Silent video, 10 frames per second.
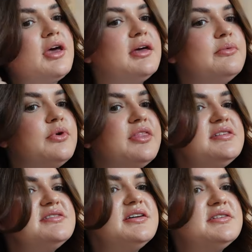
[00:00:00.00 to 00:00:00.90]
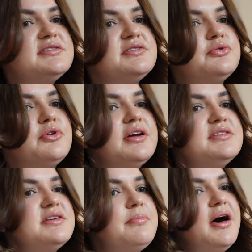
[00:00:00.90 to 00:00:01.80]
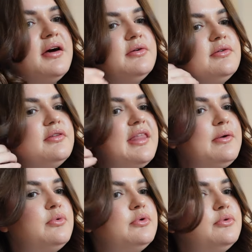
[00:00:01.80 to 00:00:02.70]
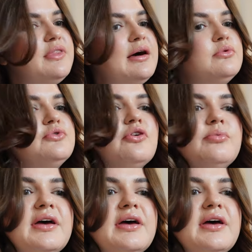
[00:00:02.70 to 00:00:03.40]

Okay, well this side is still crazy, but that will that will drop